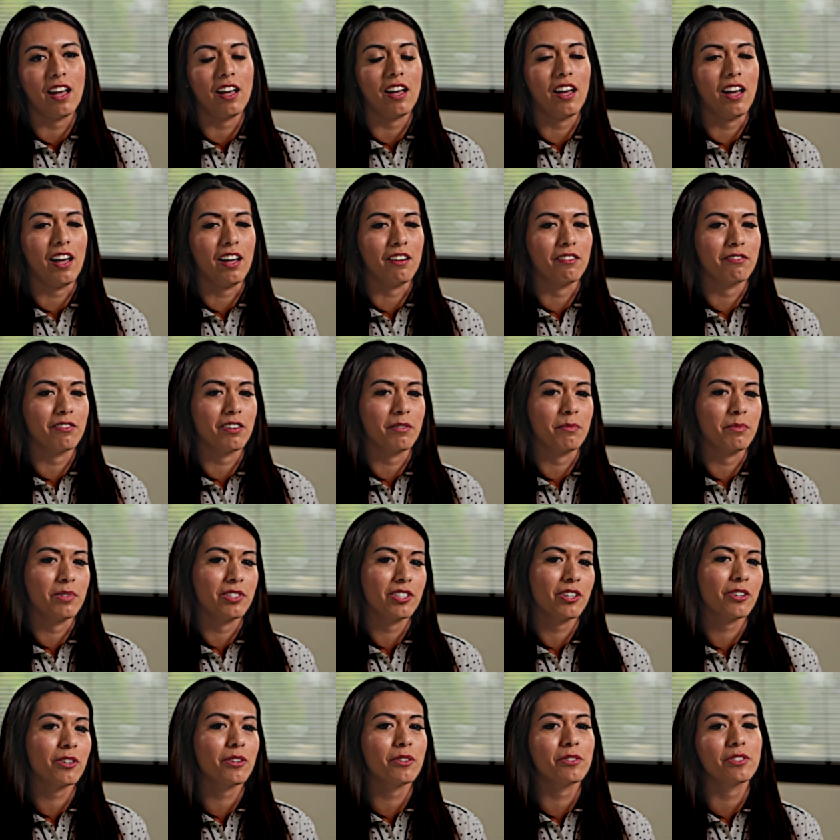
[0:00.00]
uh, from
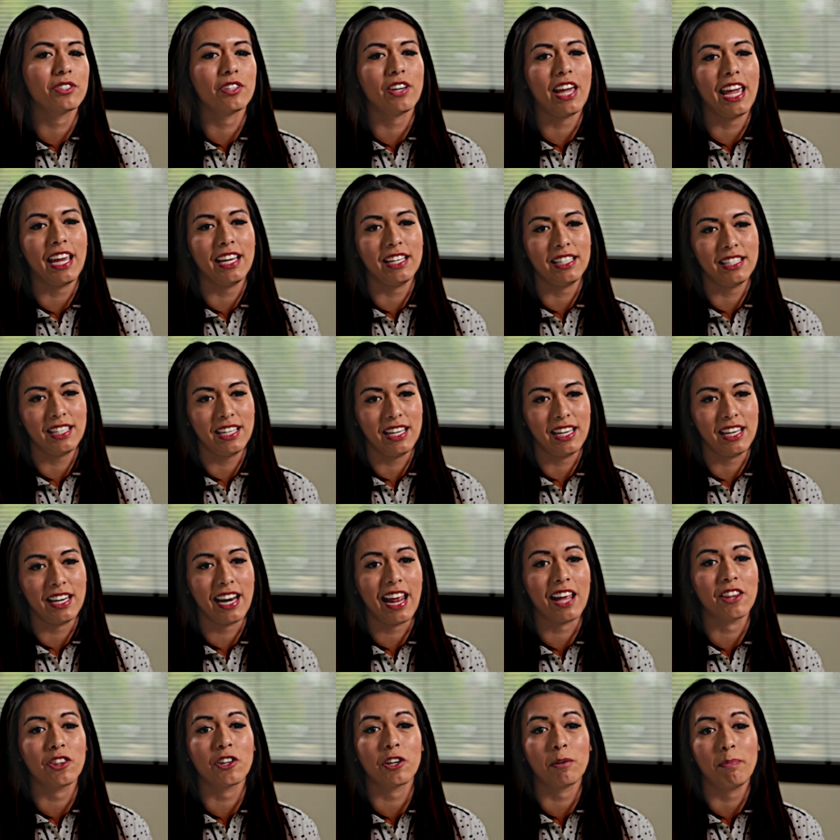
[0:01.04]
0 to 18
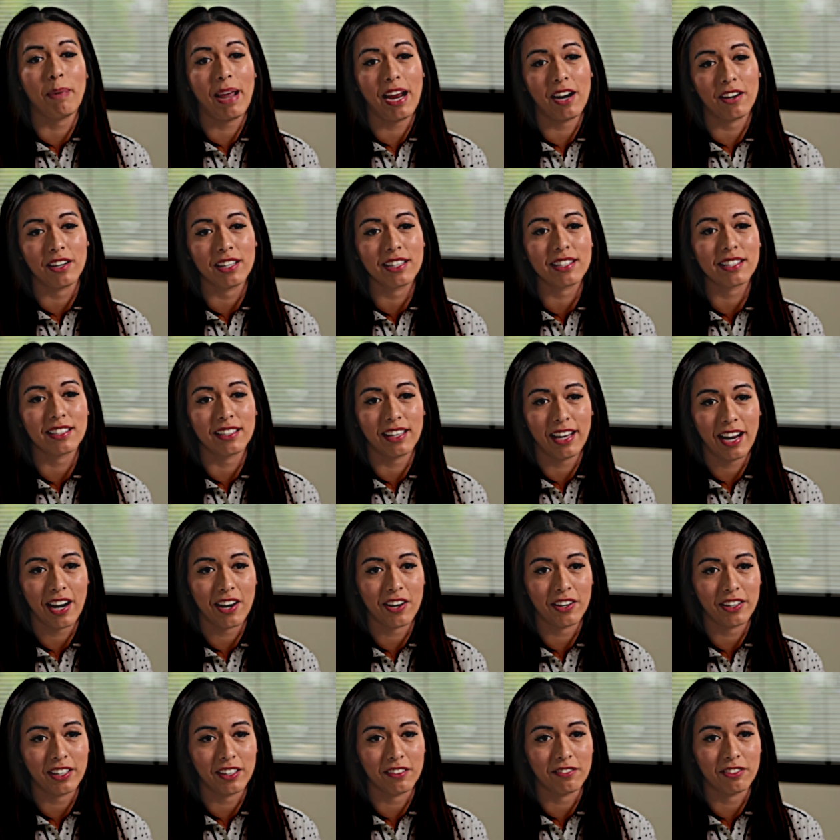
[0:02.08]
and their parents and
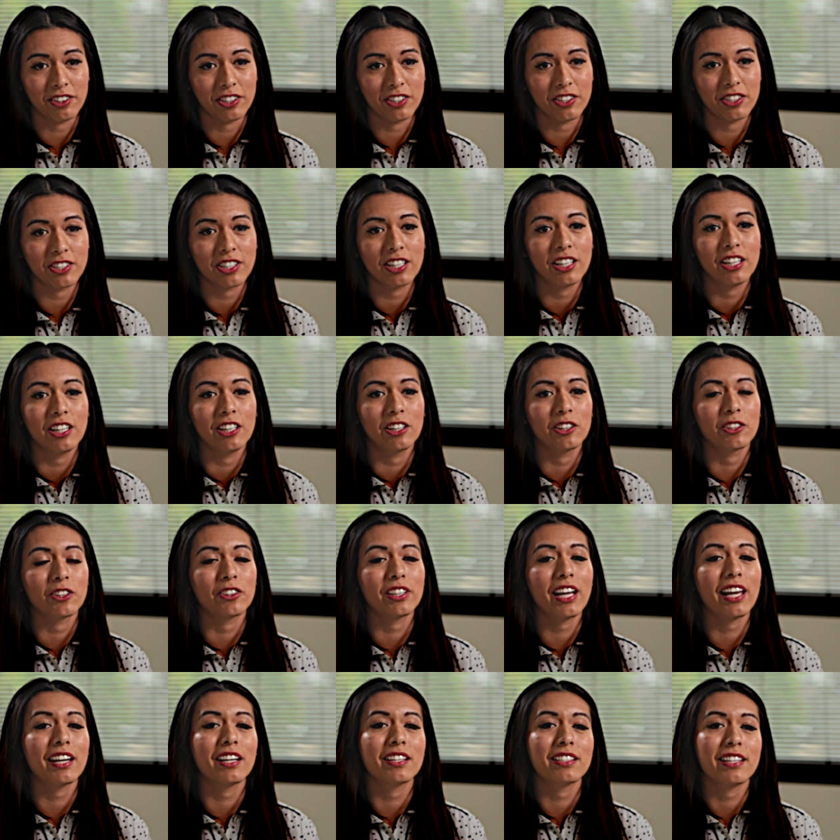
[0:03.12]
caregivers
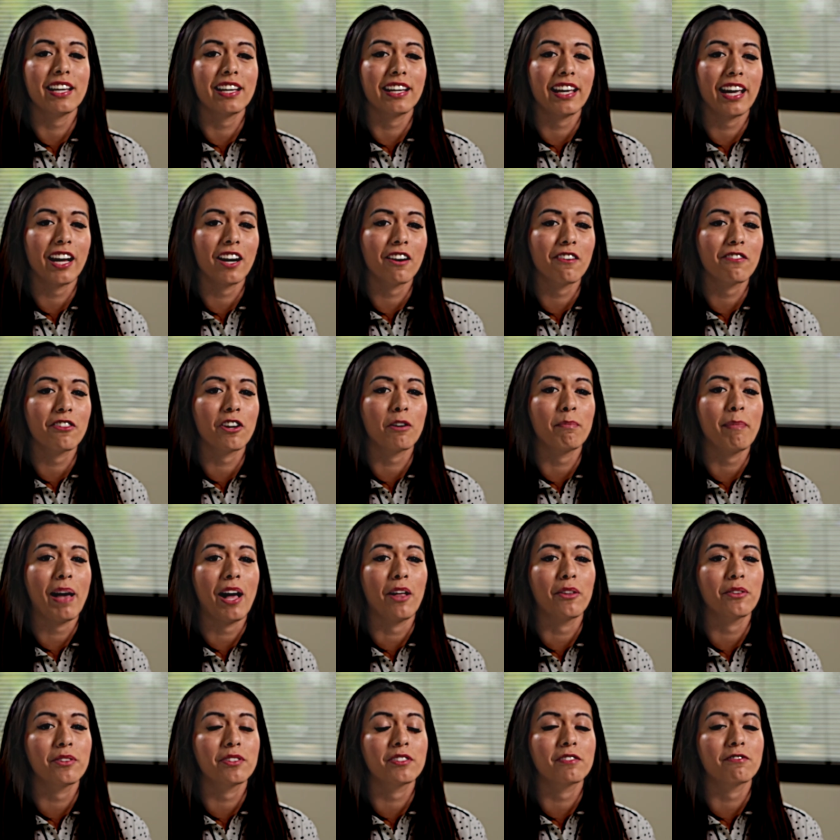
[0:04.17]
learn how to take care of their
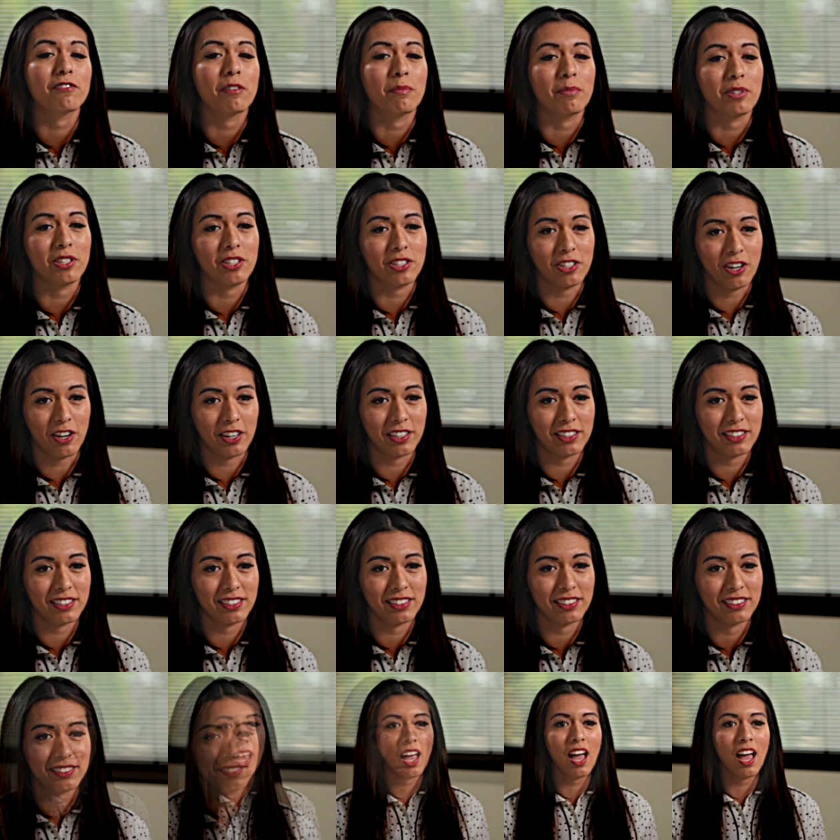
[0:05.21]
mouths from the start.